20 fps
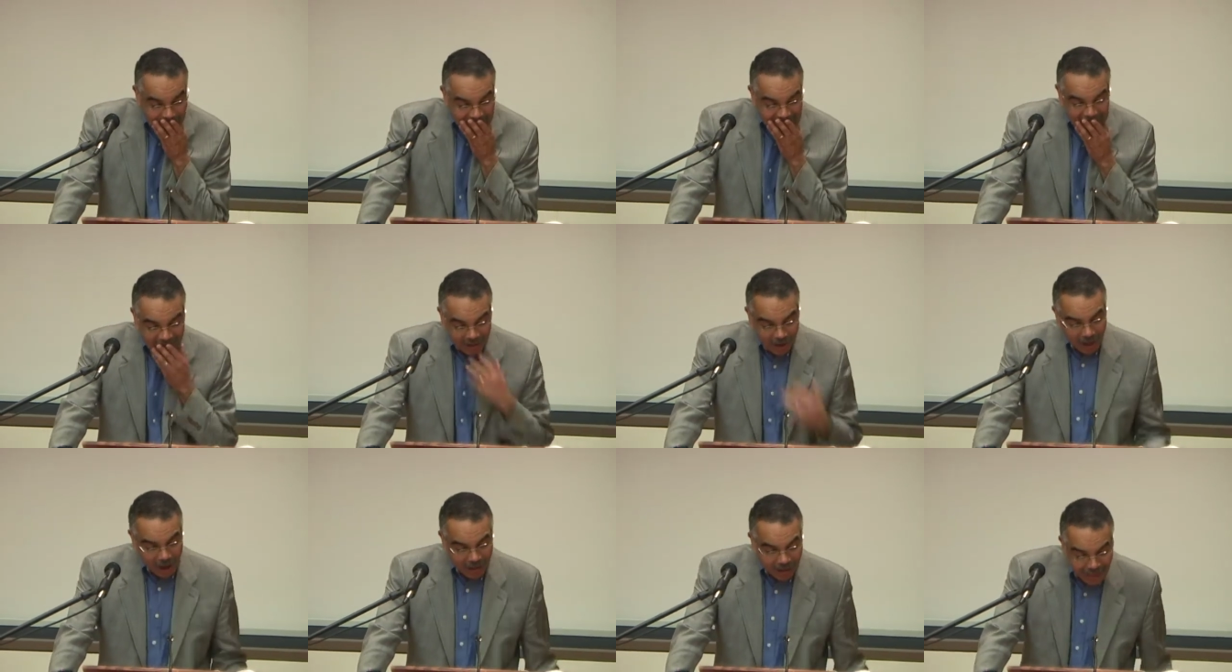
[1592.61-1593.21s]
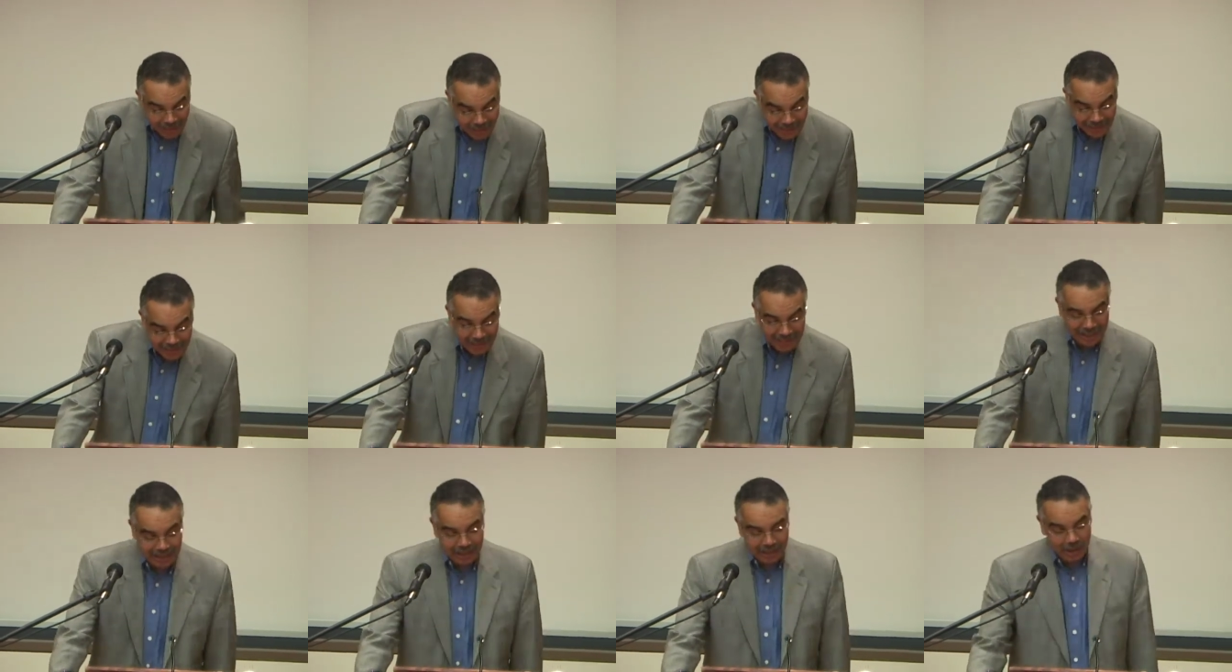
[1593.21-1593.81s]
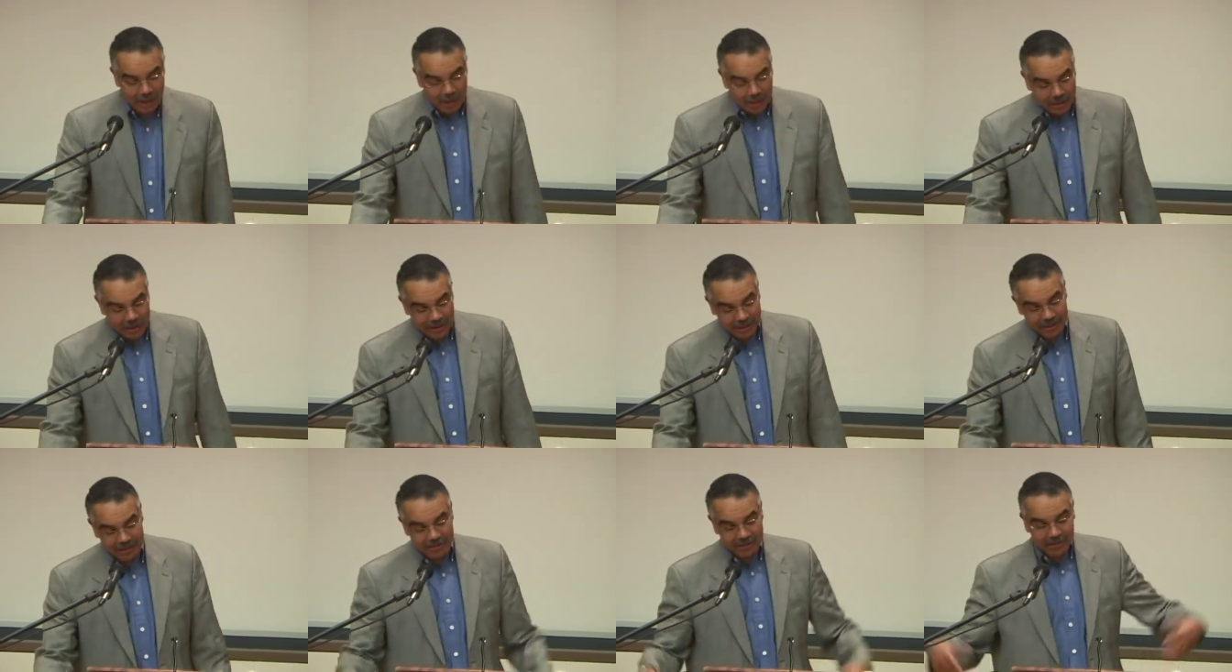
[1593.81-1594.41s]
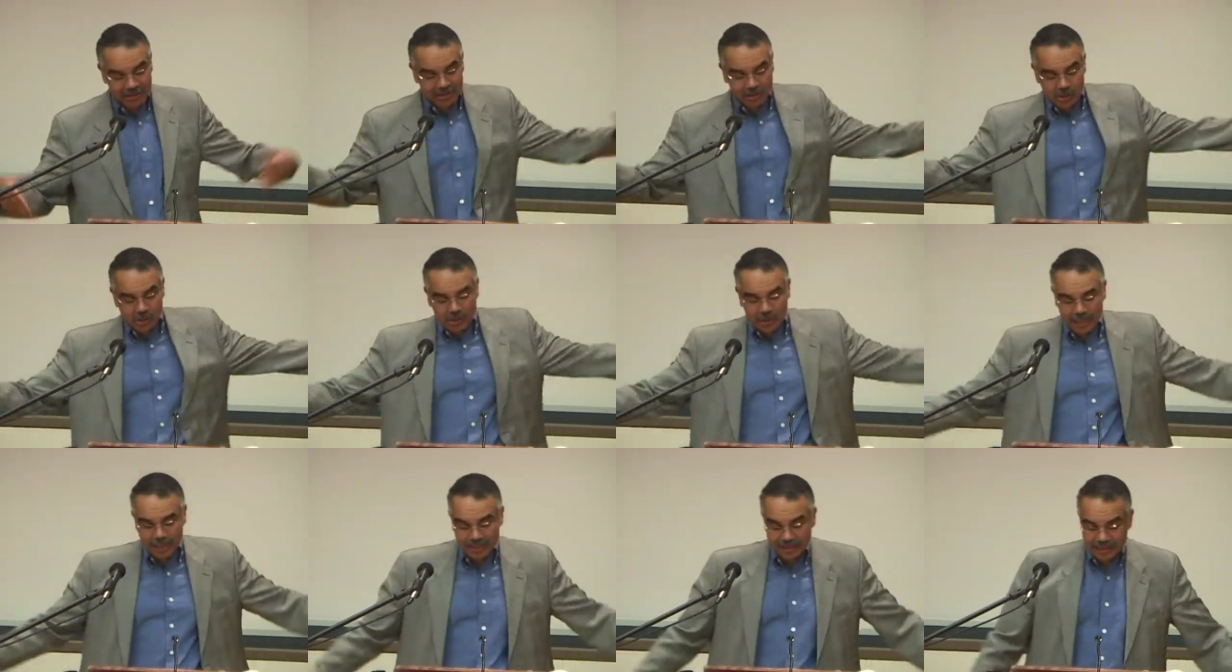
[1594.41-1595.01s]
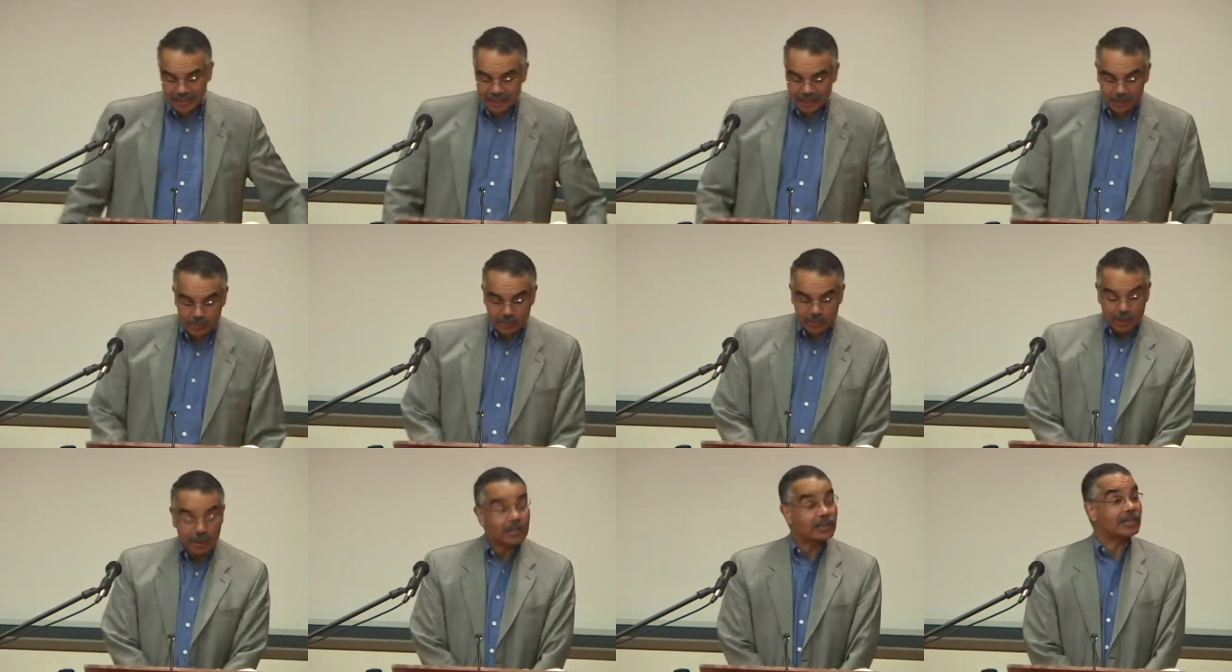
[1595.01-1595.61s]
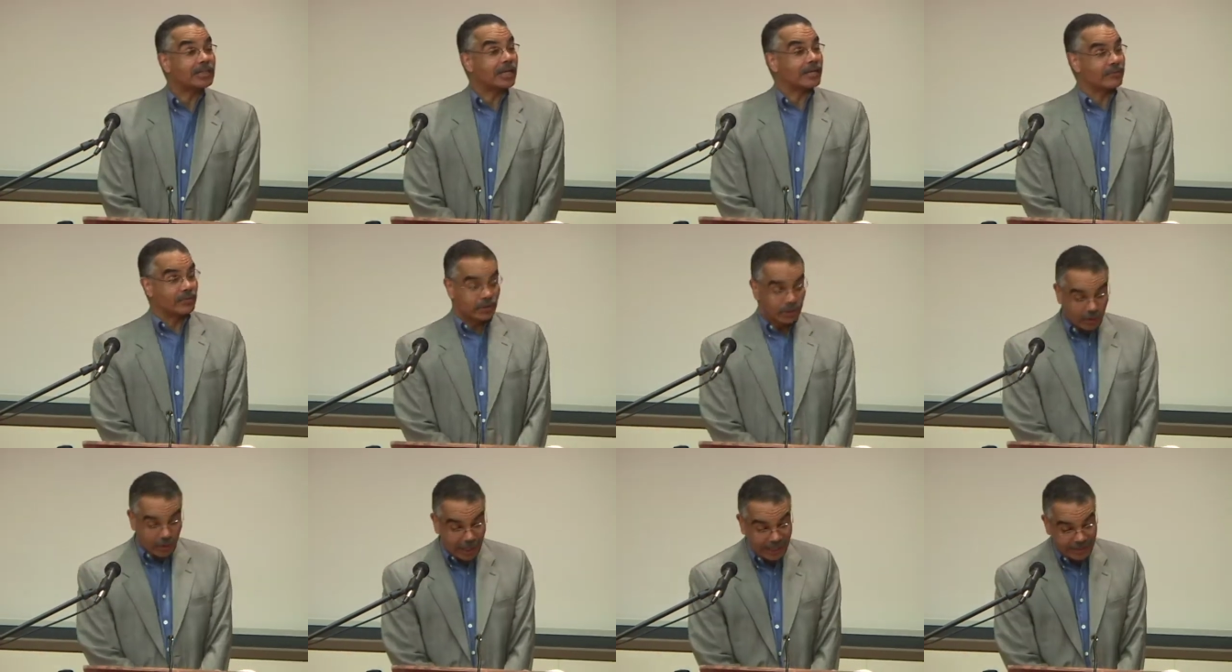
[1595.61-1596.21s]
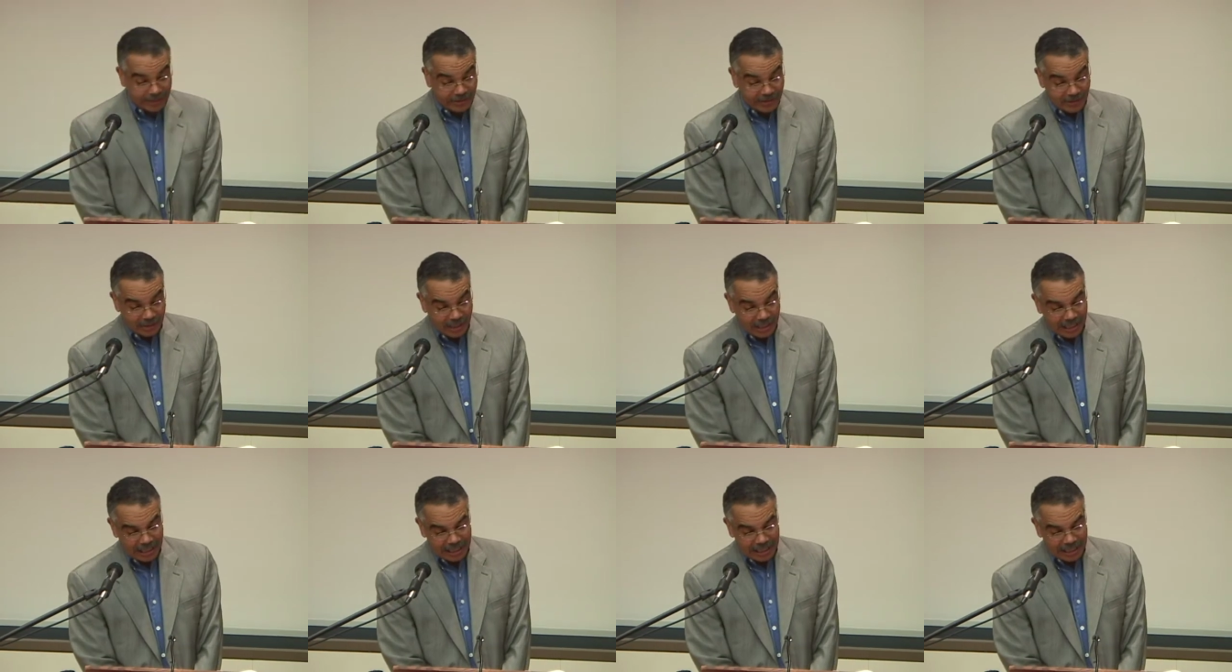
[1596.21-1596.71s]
In all honesty, in the early years, the school I attended rarely gave you grades.